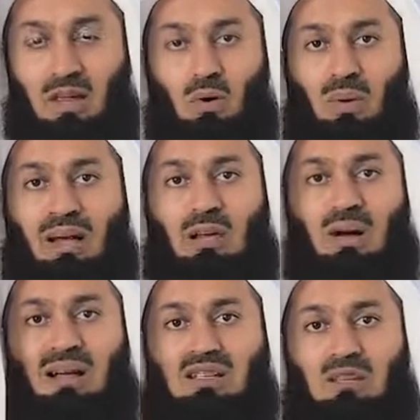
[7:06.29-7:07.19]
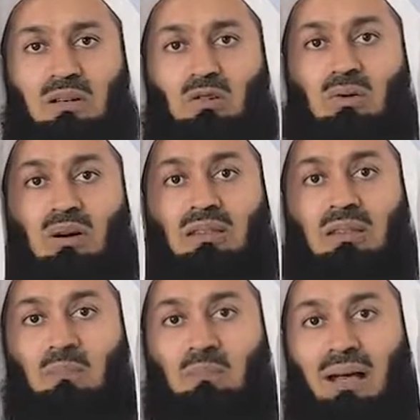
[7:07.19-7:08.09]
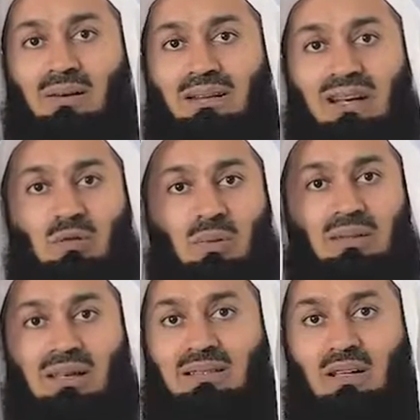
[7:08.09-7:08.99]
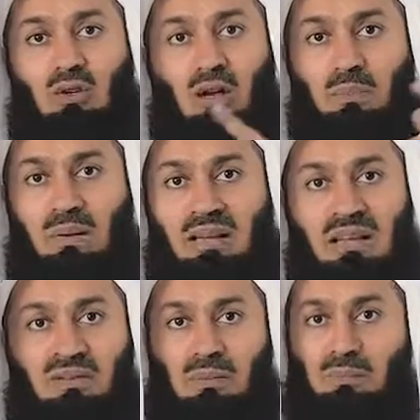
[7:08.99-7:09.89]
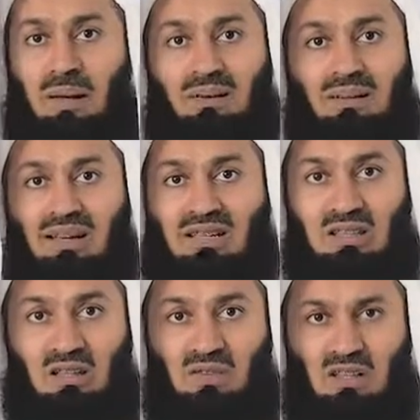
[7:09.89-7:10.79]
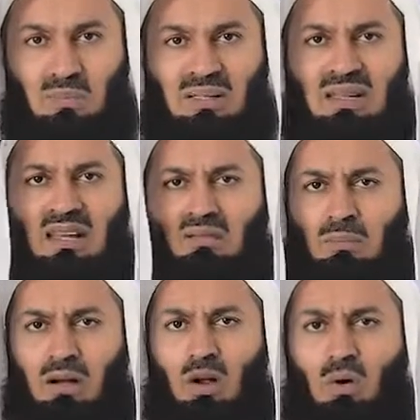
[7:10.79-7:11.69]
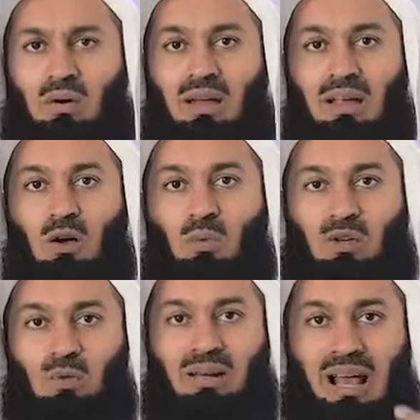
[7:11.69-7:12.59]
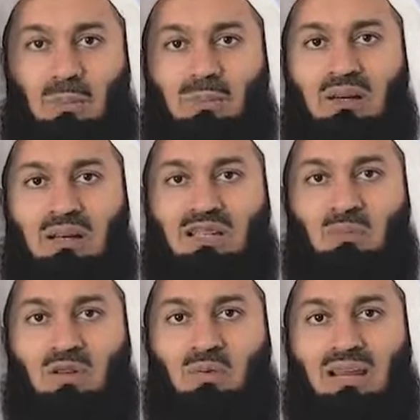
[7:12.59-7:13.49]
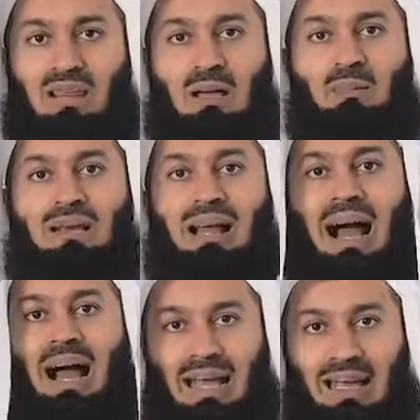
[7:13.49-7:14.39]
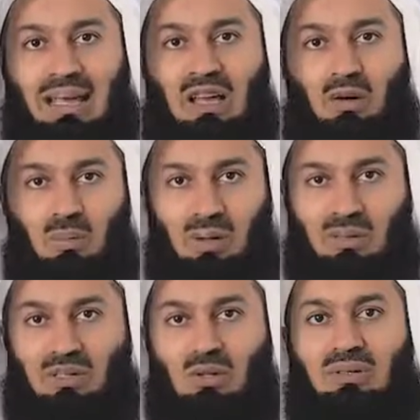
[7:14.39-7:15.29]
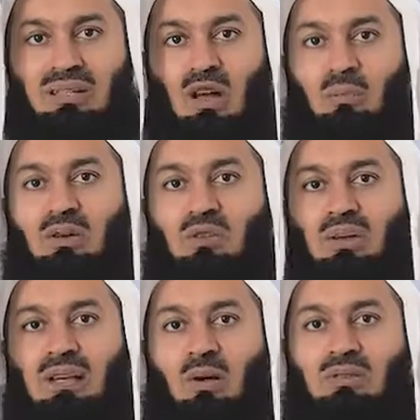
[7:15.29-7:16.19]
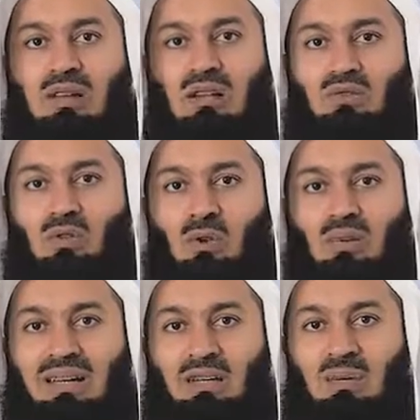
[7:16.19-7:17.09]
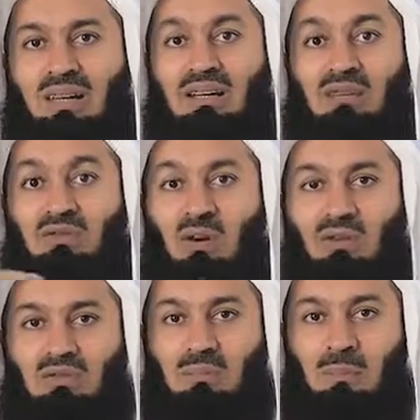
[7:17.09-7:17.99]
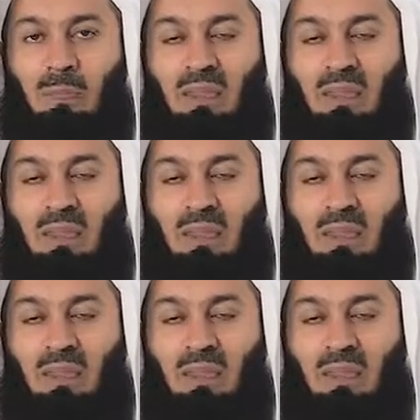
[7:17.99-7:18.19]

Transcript: Why are you asking me to grant them paradise when they did not believe in paradise in the first place? Leave them alone. What will happen is between them and I. We will sort it out between ourselves. You don't need to get involved.